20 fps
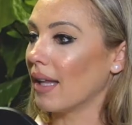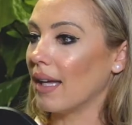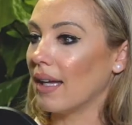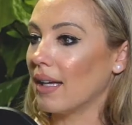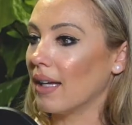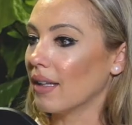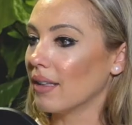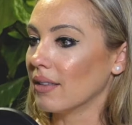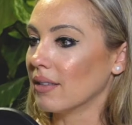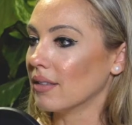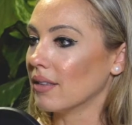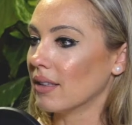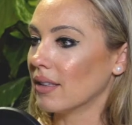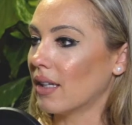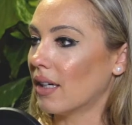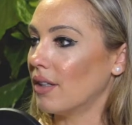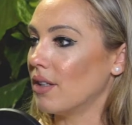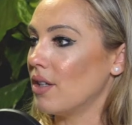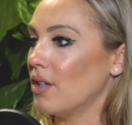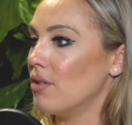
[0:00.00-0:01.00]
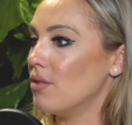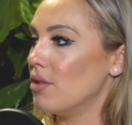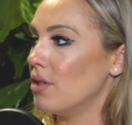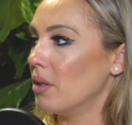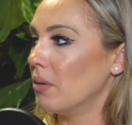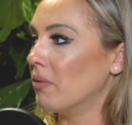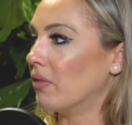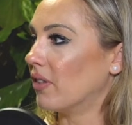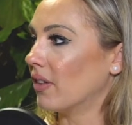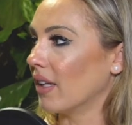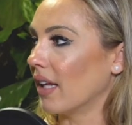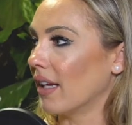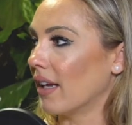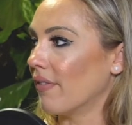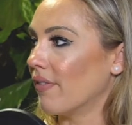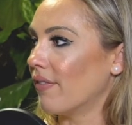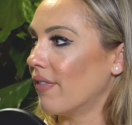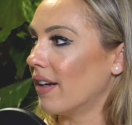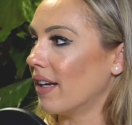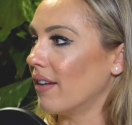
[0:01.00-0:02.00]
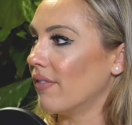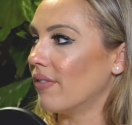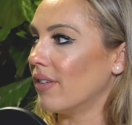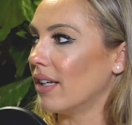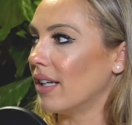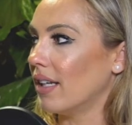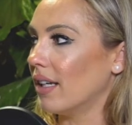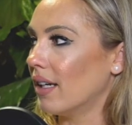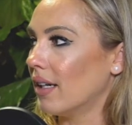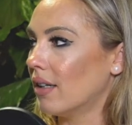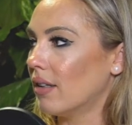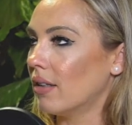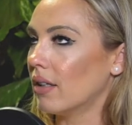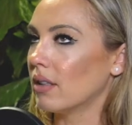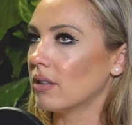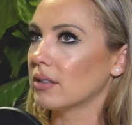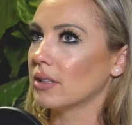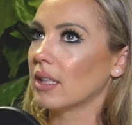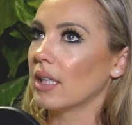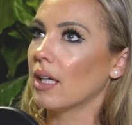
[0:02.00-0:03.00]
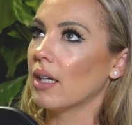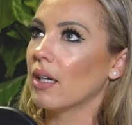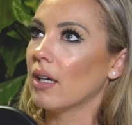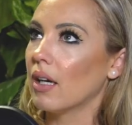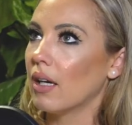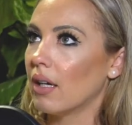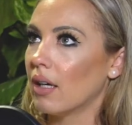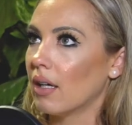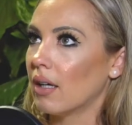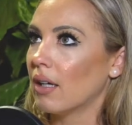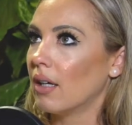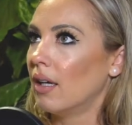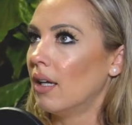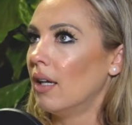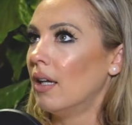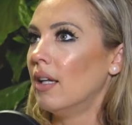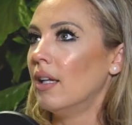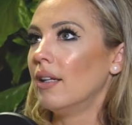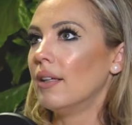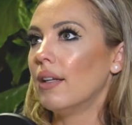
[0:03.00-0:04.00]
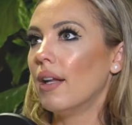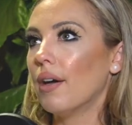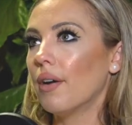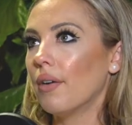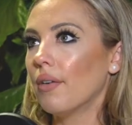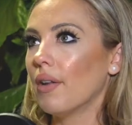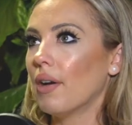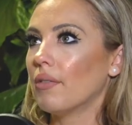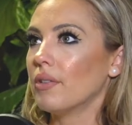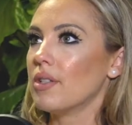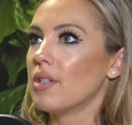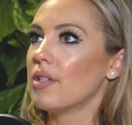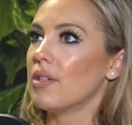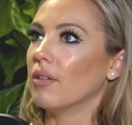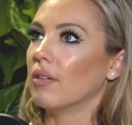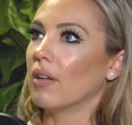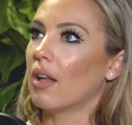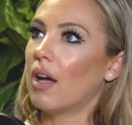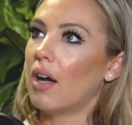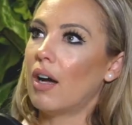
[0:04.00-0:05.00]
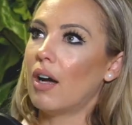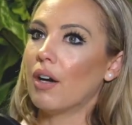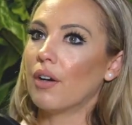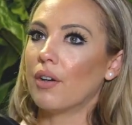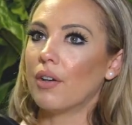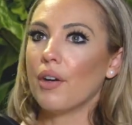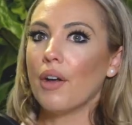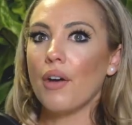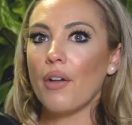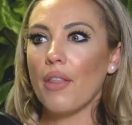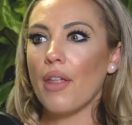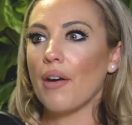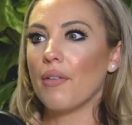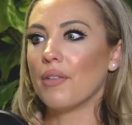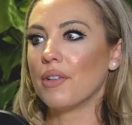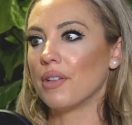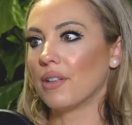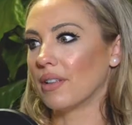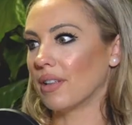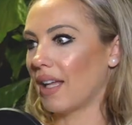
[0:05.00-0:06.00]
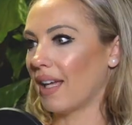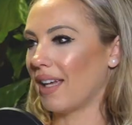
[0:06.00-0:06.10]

like look on YouTube for like a funny video, and it's like, oh no, that one's too long, or no, that one